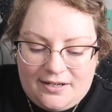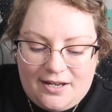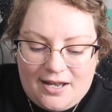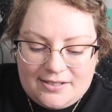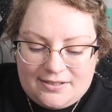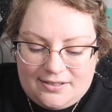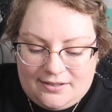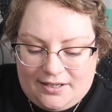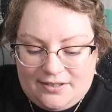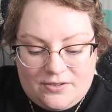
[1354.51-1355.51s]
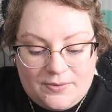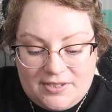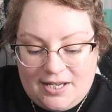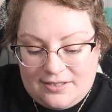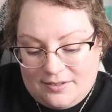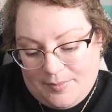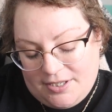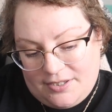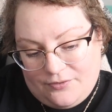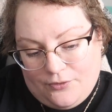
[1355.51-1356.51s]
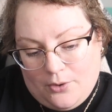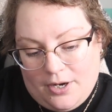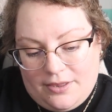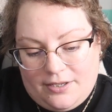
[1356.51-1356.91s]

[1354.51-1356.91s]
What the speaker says: as in like this one says, the best for